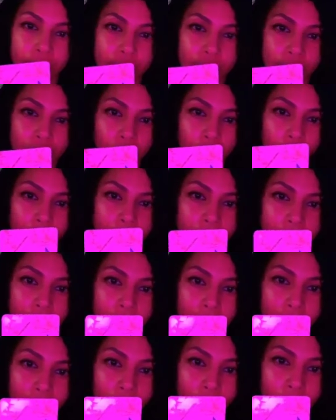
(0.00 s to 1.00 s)
The woman in
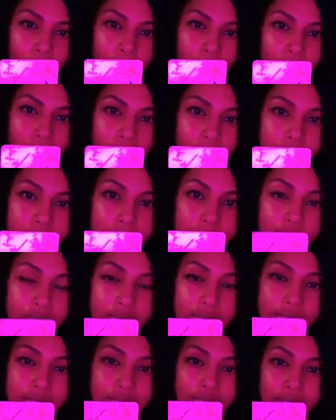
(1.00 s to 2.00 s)
pile 1 was
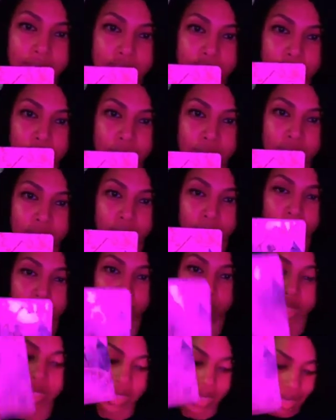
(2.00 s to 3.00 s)
teaching slaves to read, which
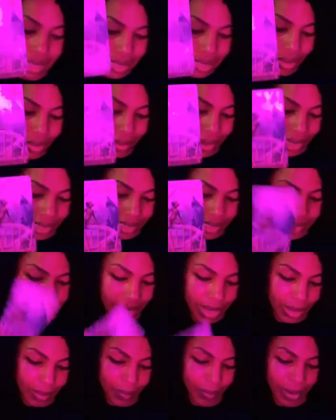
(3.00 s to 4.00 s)
was illegal at the
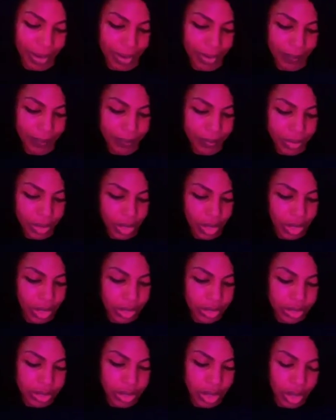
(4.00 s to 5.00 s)
time, right?
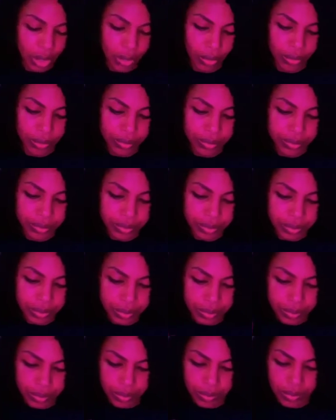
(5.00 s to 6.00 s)
So
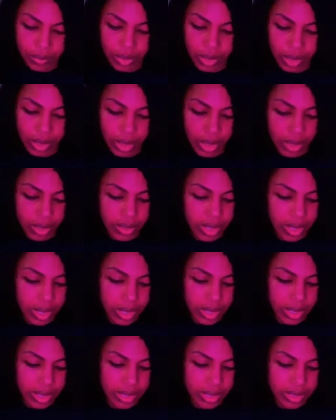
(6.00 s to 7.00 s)
there
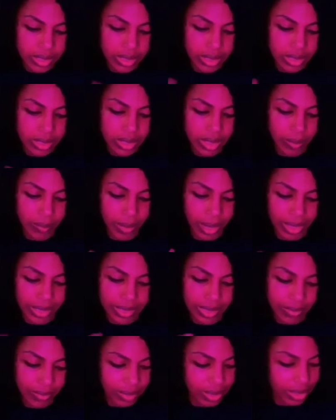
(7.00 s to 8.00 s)
is some
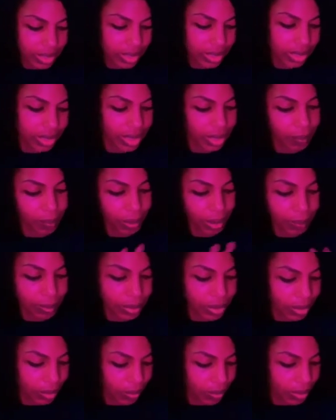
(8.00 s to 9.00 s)
activity that might be
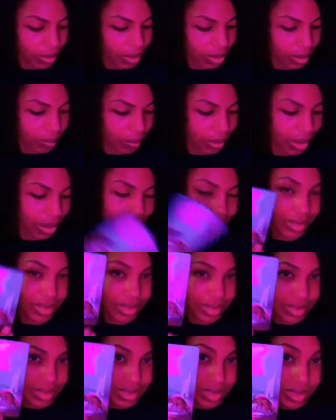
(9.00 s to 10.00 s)
going on behind the
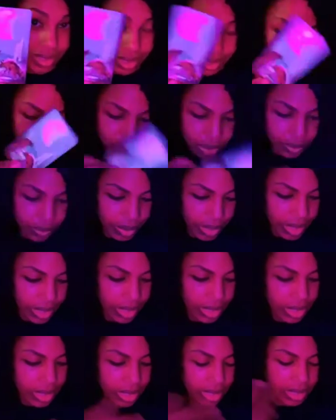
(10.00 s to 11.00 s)
scenes, right?
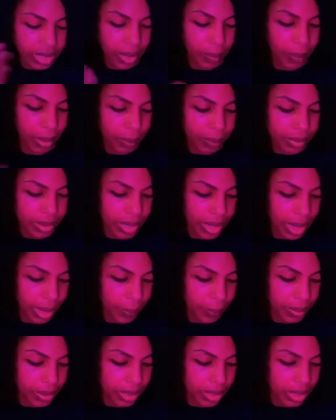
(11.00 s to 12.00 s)
That might be
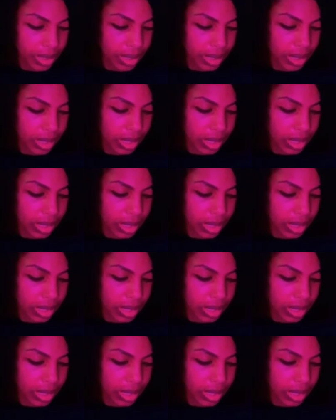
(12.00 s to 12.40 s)
happening.